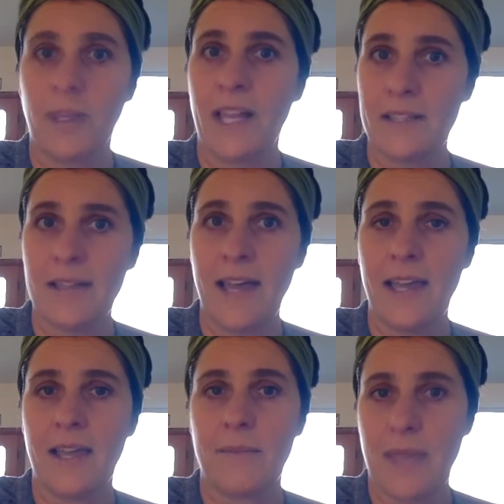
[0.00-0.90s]
normalize
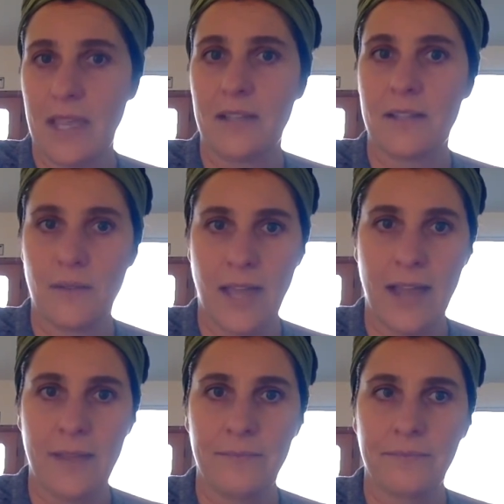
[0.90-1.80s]
that and make it so
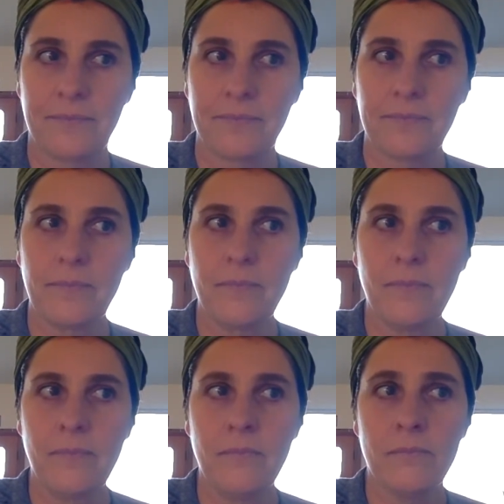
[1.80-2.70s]
that
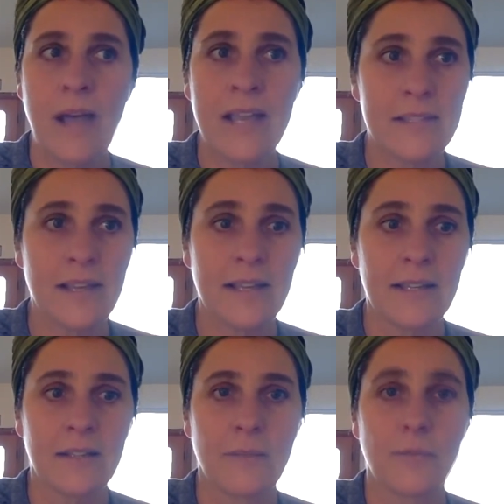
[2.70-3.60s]
my
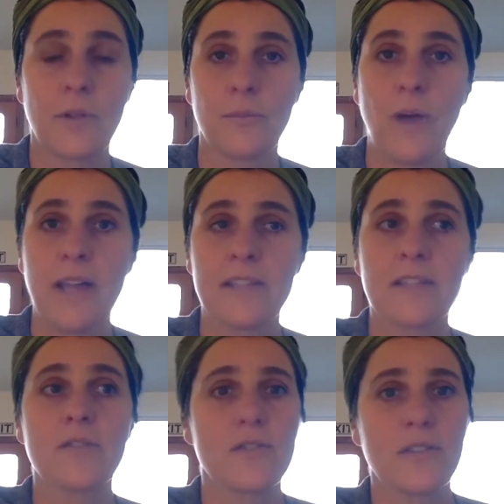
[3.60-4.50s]
son, well, my
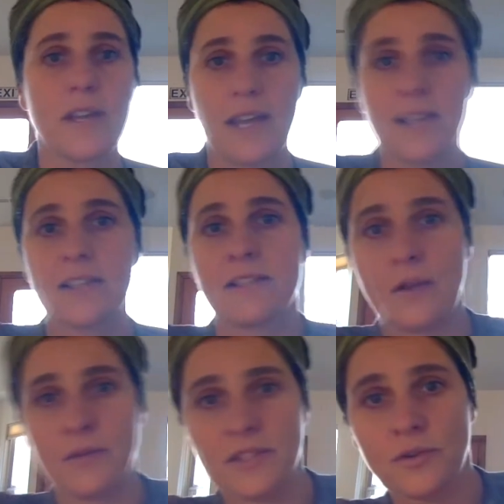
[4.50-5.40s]
sister's son has
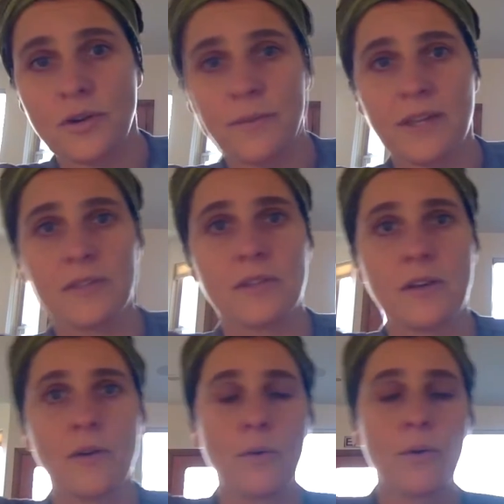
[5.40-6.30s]
Down syndrome. And
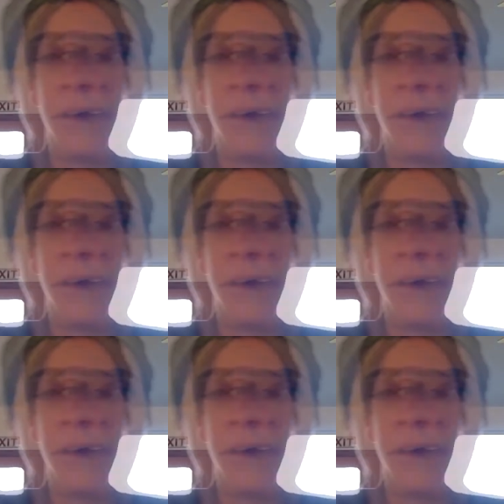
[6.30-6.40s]
so mm-hmm.